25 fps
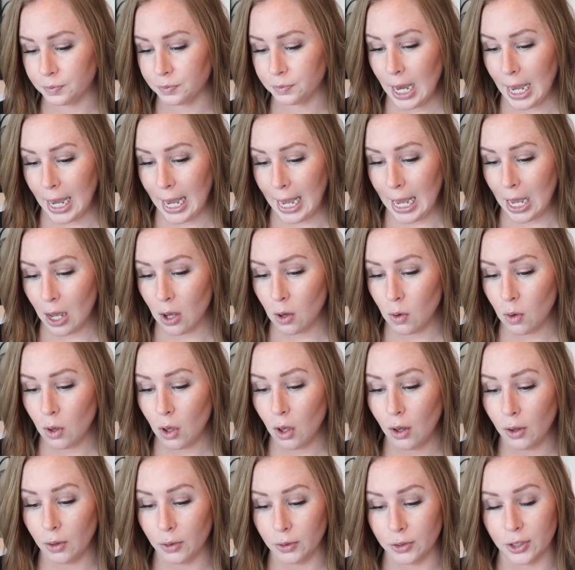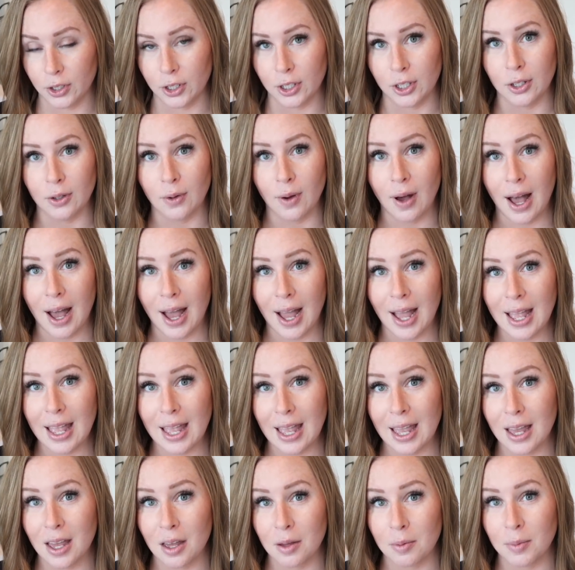How old are you? I
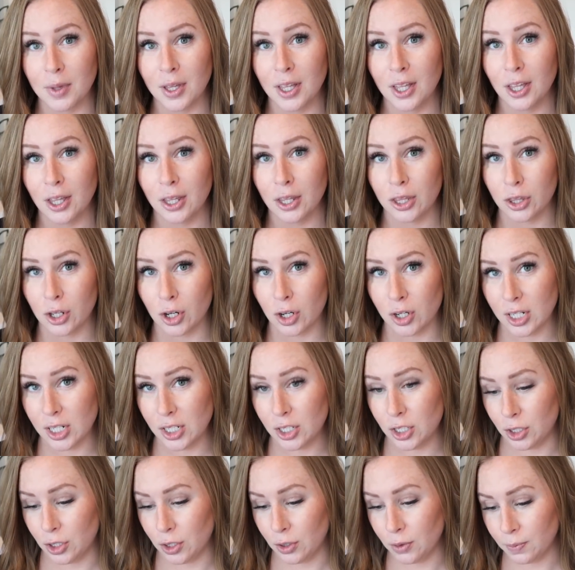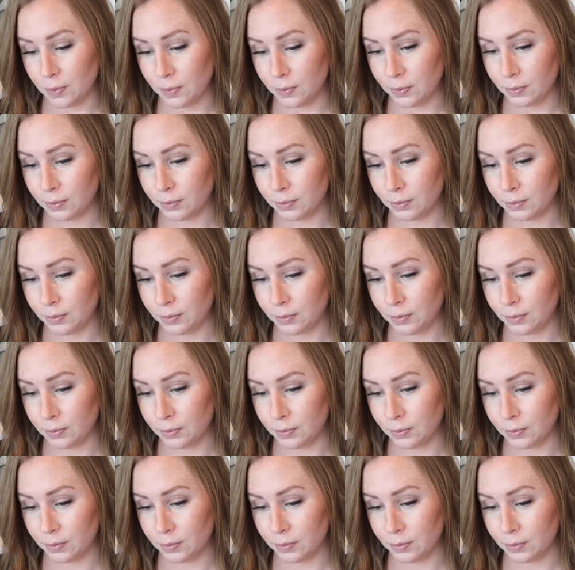am 32.